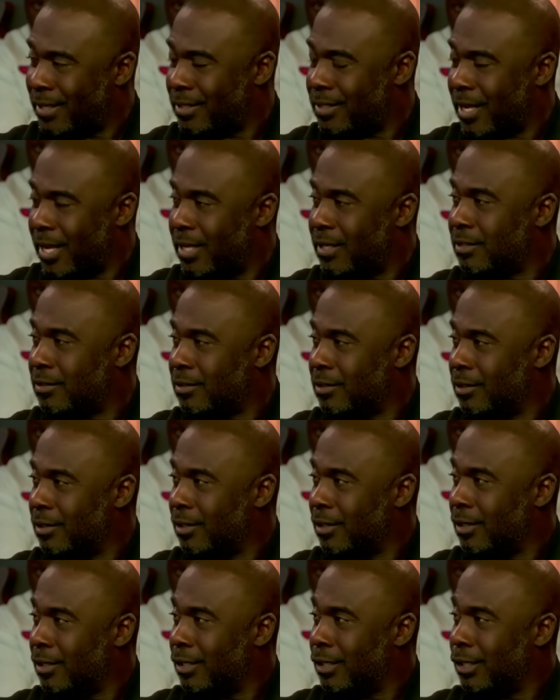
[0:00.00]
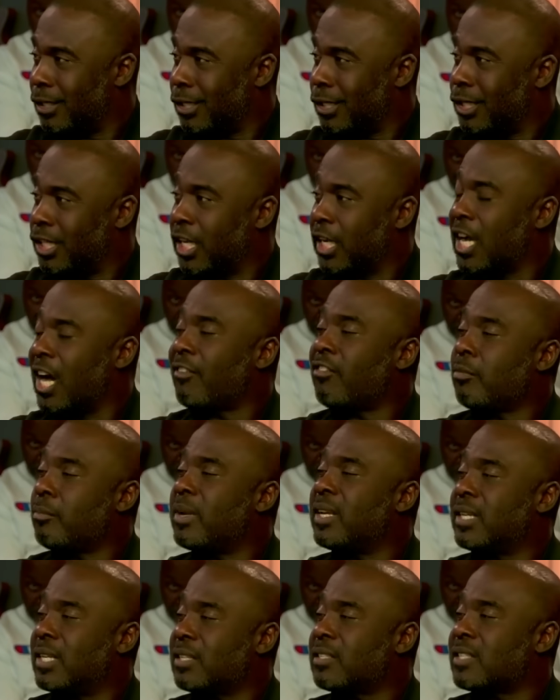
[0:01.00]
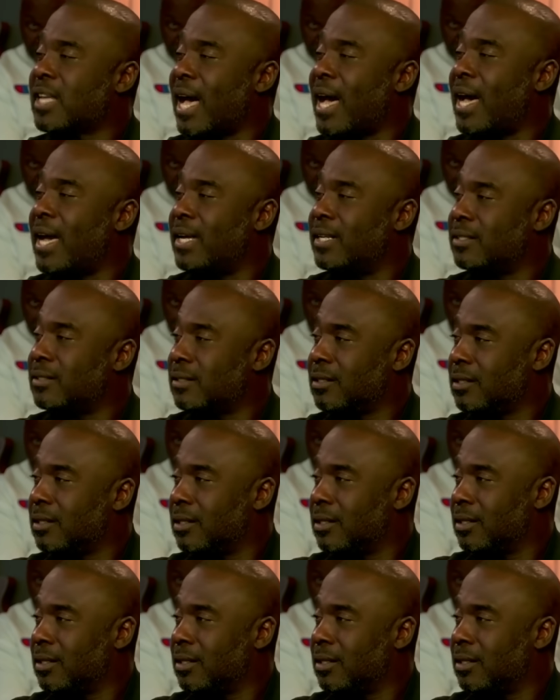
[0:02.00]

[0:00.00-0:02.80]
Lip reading: States, the government decides